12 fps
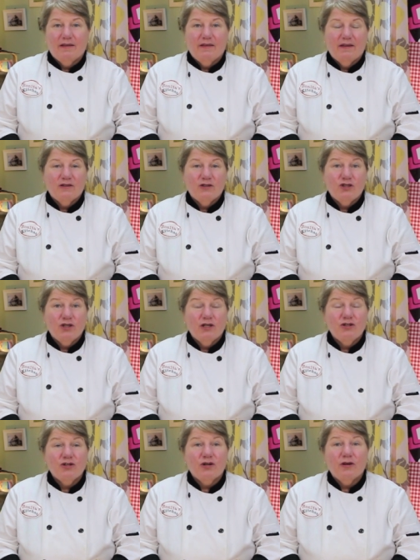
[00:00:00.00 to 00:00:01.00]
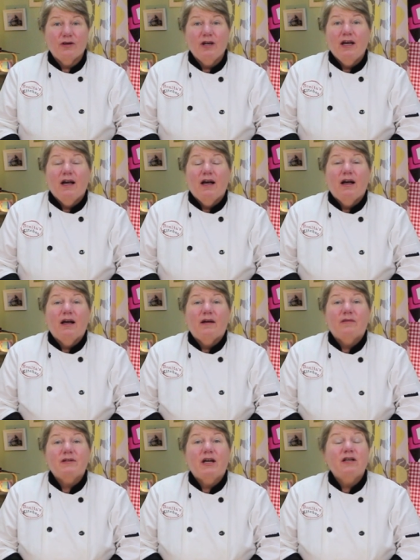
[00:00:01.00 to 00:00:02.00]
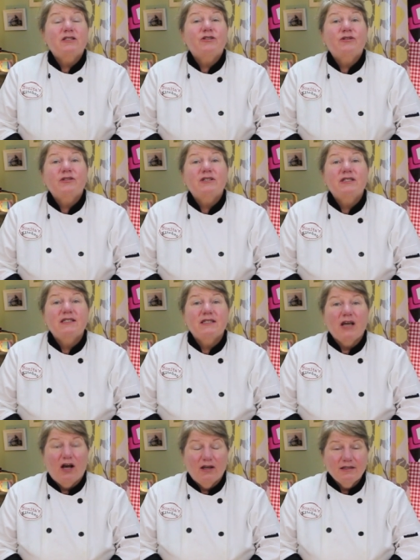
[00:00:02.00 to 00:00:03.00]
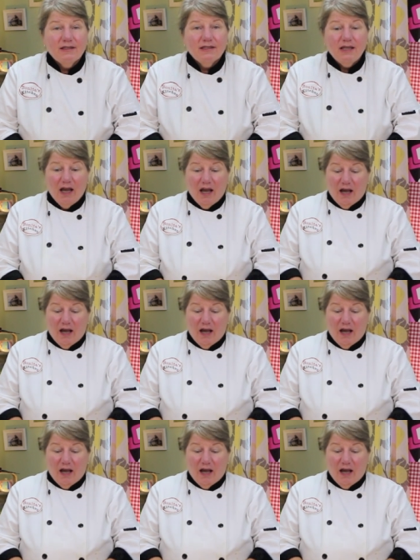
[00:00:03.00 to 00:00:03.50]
the ginger uh, custard sauce,